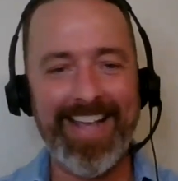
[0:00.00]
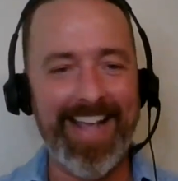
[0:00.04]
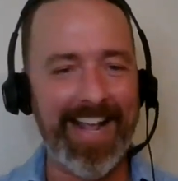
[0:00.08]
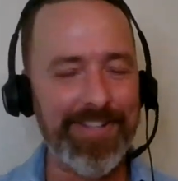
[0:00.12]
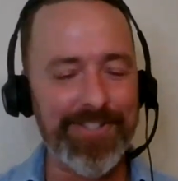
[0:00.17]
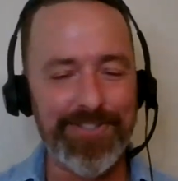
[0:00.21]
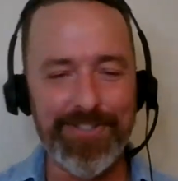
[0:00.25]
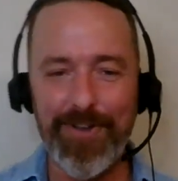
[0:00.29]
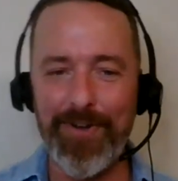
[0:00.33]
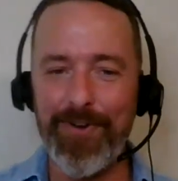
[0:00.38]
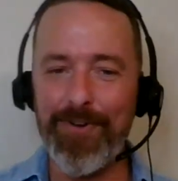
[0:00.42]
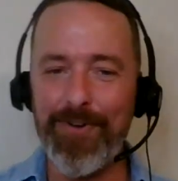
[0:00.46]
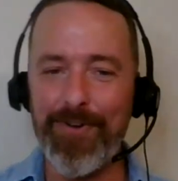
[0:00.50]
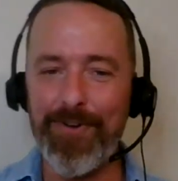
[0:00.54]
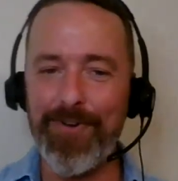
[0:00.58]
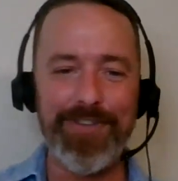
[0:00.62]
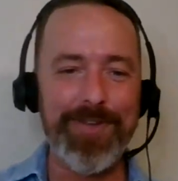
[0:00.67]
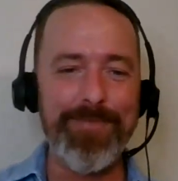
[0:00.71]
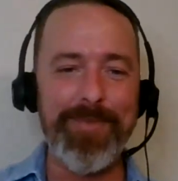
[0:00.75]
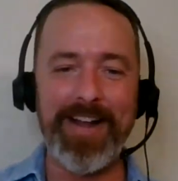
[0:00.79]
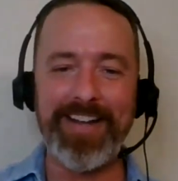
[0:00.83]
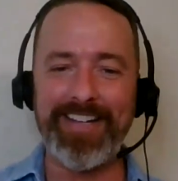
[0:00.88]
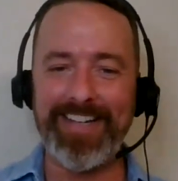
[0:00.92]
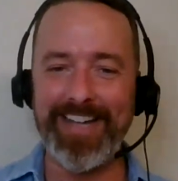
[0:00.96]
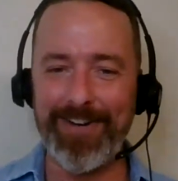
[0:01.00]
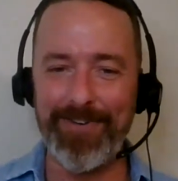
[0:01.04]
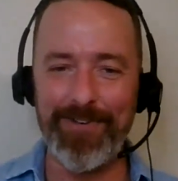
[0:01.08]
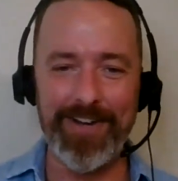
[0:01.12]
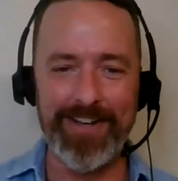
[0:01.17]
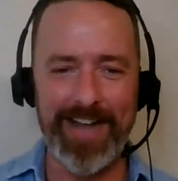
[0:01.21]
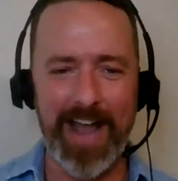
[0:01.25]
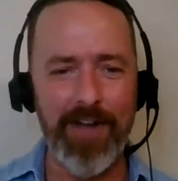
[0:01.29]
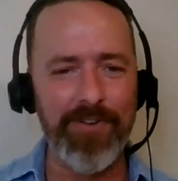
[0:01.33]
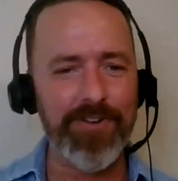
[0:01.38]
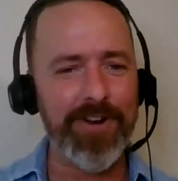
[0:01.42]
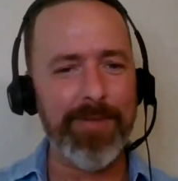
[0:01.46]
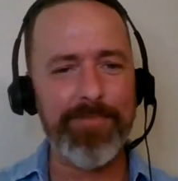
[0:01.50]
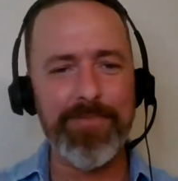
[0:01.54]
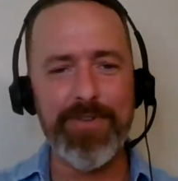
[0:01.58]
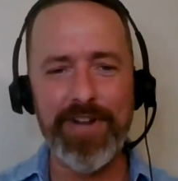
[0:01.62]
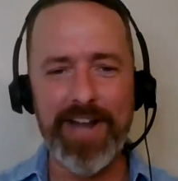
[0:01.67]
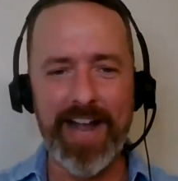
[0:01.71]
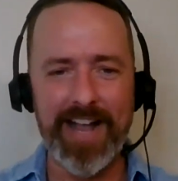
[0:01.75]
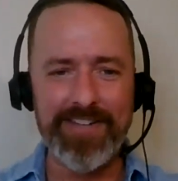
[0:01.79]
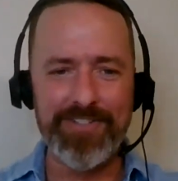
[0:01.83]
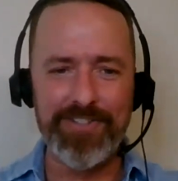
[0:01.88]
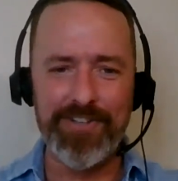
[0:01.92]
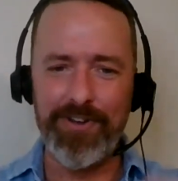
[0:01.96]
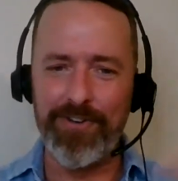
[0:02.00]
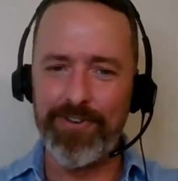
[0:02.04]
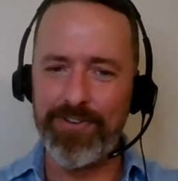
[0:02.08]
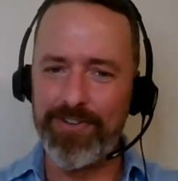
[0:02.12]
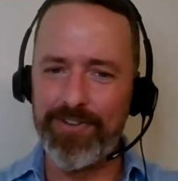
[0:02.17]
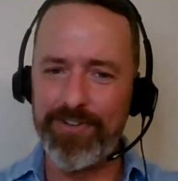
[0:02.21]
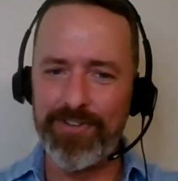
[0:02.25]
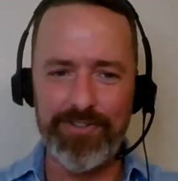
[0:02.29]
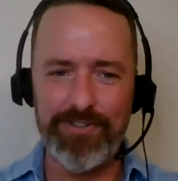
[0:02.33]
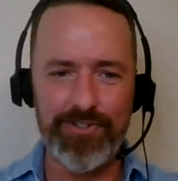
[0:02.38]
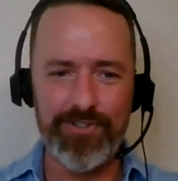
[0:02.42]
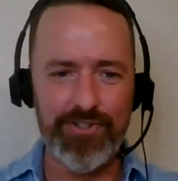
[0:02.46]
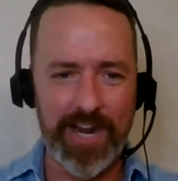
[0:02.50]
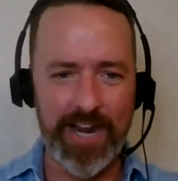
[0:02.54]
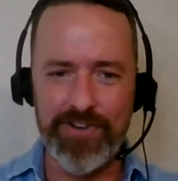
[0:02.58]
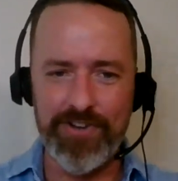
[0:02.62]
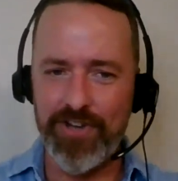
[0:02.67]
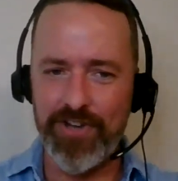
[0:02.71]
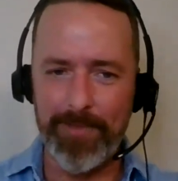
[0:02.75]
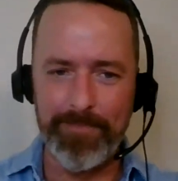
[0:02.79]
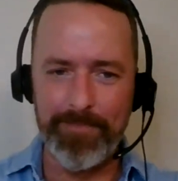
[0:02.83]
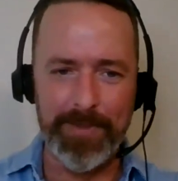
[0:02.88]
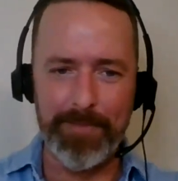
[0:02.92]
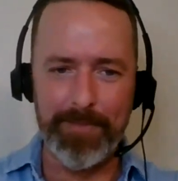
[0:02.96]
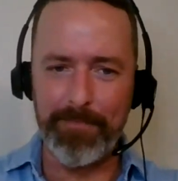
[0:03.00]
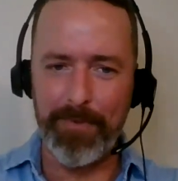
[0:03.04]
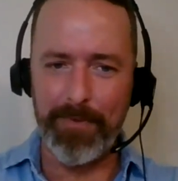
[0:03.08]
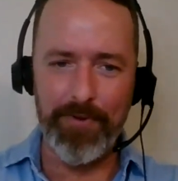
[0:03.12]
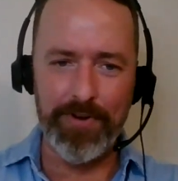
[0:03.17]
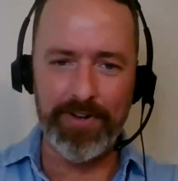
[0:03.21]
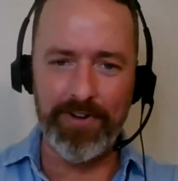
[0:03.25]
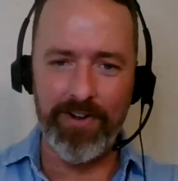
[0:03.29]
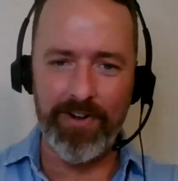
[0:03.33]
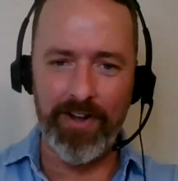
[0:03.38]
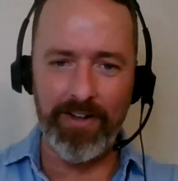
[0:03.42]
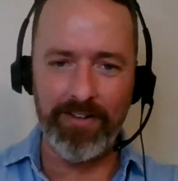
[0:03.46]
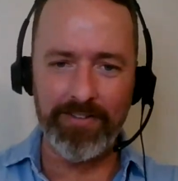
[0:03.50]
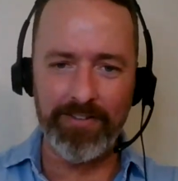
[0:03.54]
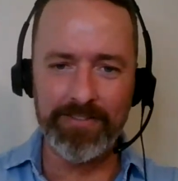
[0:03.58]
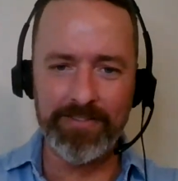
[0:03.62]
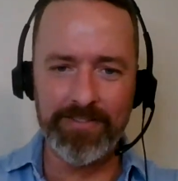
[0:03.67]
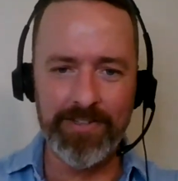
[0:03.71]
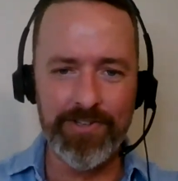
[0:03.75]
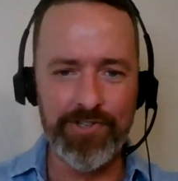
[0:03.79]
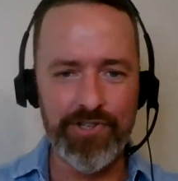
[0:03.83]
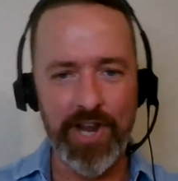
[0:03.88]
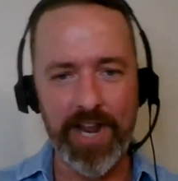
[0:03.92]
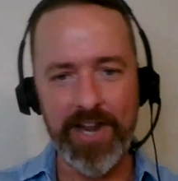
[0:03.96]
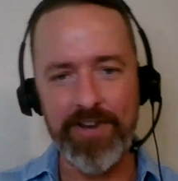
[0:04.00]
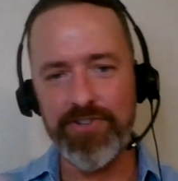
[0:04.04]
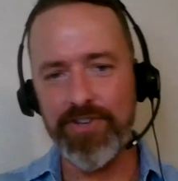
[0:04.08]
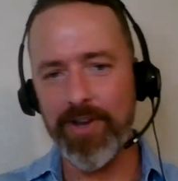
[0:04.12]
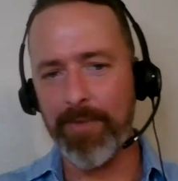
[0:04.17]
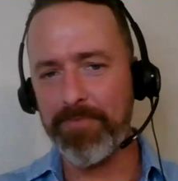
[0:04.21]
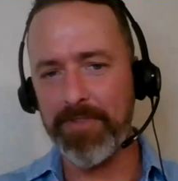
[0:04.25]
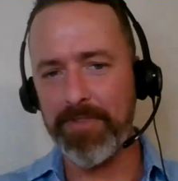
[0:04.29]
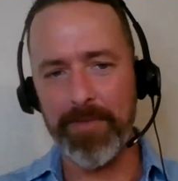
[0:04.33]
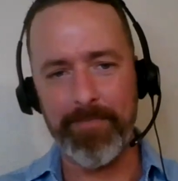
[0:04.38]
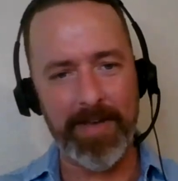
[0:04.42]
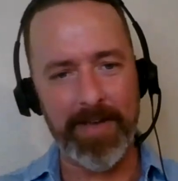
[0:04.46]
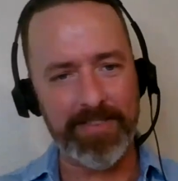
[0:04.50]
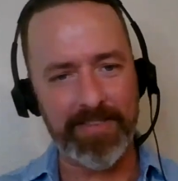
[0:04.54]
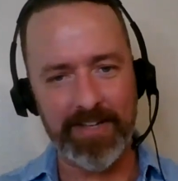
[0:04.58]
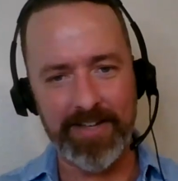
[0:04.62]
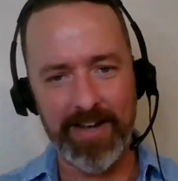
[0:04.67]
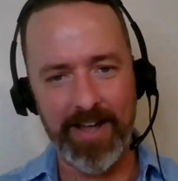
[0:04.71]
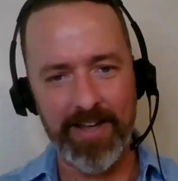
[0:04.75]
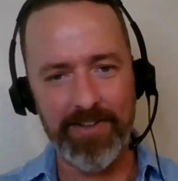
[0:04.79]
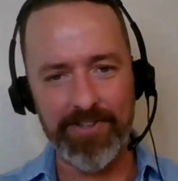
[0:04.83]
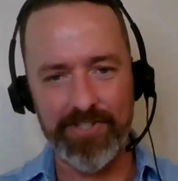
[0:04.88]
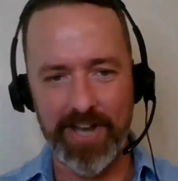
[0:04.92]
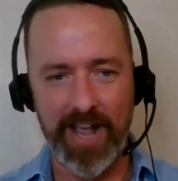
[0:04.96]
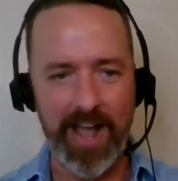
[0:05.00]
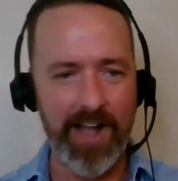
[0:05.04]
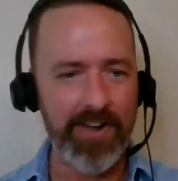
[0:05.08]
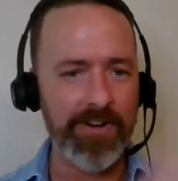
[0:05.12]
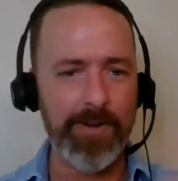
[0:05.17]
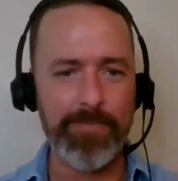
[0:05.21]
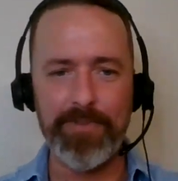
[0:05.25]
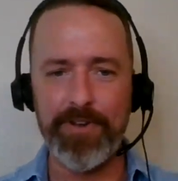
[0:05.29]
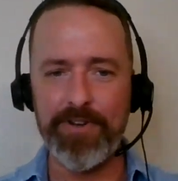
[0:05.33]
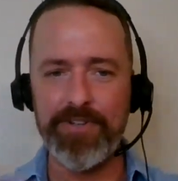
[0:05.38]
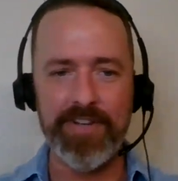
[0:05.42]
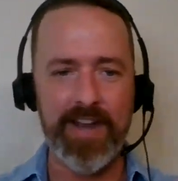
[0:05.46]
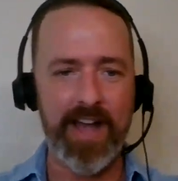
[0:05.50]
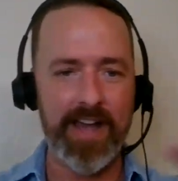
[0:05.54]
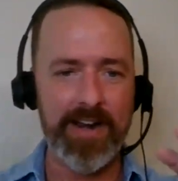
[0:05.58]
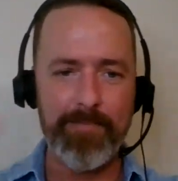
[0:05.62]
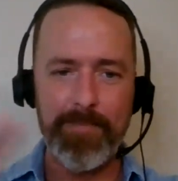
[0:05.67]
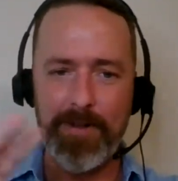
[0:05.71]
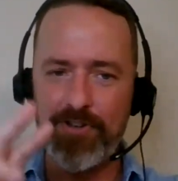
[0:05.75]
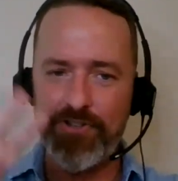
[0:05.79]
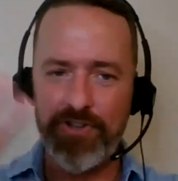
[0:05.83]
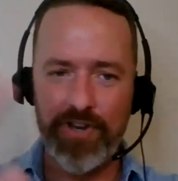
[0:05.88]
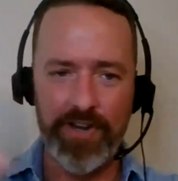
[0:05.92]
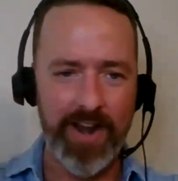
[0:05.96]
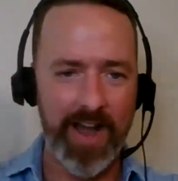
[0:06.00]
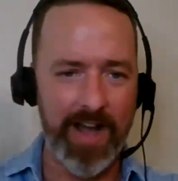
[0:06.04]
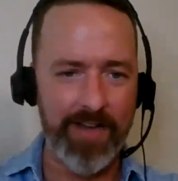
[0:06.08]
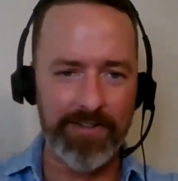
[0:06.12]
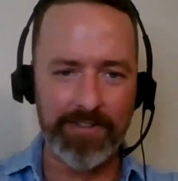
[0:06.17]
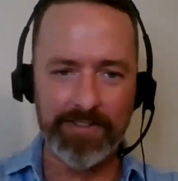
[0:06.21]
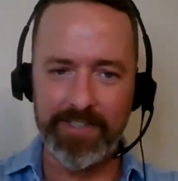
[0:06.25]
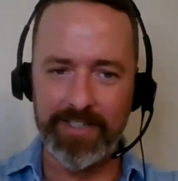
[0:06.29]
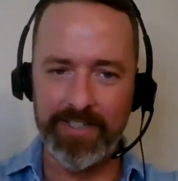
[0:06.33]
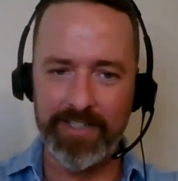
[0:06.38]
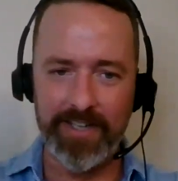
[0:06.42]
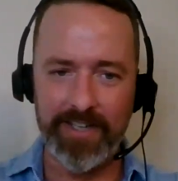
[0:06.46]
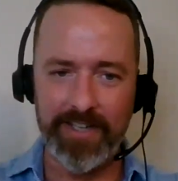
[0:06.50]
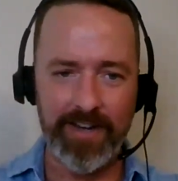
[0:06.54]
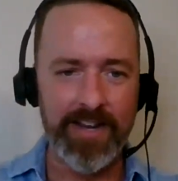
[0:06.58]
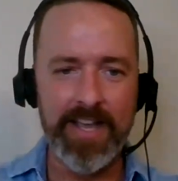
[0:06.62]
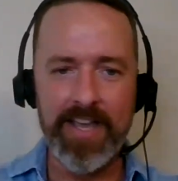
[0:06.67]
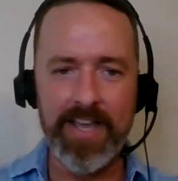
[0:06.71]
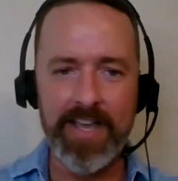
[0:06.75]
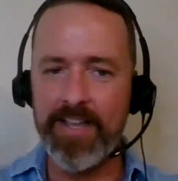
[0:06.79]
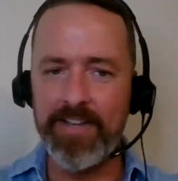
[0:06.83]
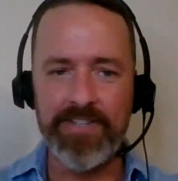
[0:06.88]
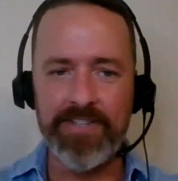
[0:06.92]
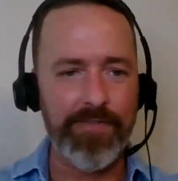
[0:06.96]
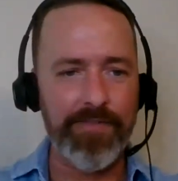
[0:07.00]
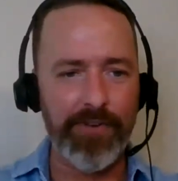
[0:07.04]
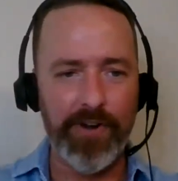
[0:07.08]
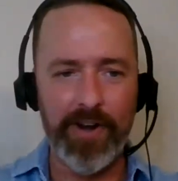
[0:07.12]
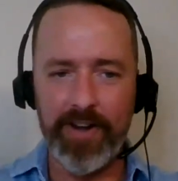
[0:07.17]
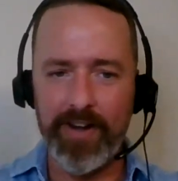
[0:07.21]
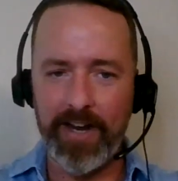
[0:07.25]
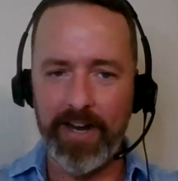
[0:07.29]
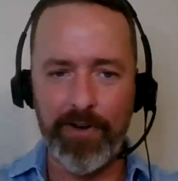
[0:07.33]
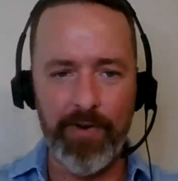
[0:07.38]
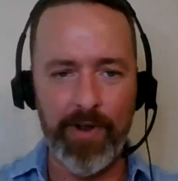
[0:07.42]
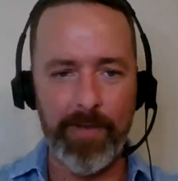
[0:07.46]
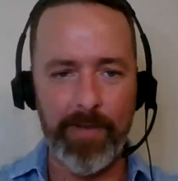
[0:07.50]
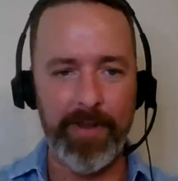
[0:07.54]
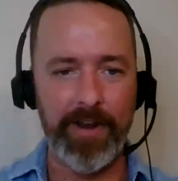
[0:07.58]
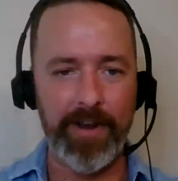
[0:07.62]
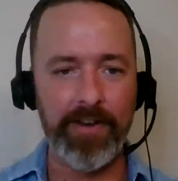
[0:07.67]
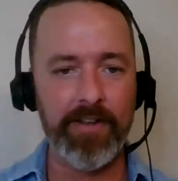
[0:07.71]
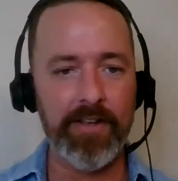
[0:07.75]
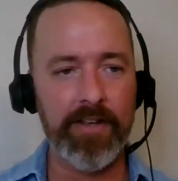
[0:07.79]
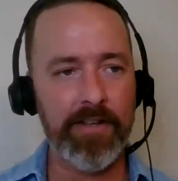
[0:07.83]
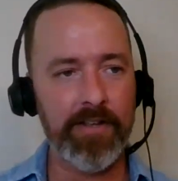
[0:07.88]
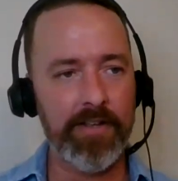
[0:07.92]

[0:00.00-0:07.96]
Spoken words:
And so you might get questioned, how come you guys don't change up the protocol, change up the methodology? How come there's not a bunch of novelty and different equipment?